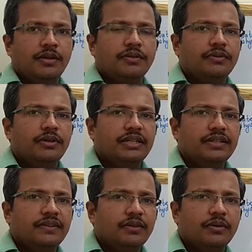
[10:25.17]
So it
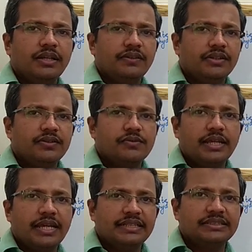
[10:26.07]
is known as
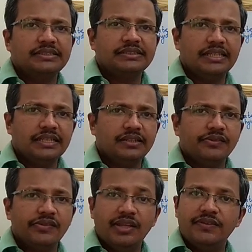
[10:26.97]
citric acid cycle,
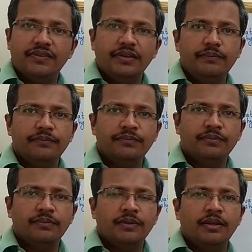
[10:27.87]
CAC.
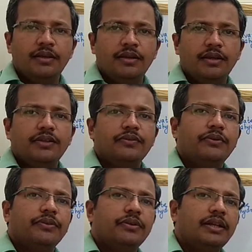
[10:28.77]
It is
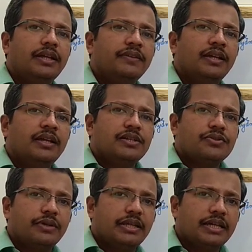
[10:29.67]
also known as
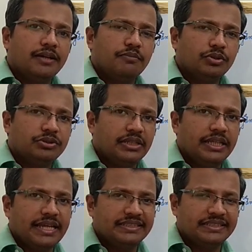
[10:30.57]

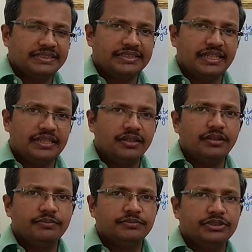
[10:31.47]
tricarboxylic acid
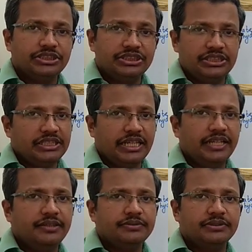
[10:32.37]
cycle,
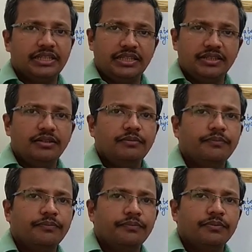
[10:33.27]
TCA cycle.
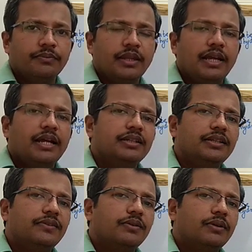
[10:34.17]
And it
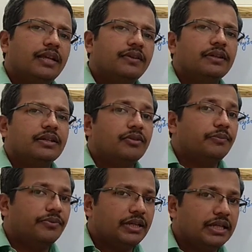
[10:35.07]
is known as
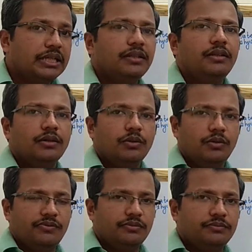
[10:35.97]
Krebs cycle
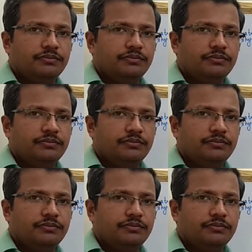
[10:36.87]
also.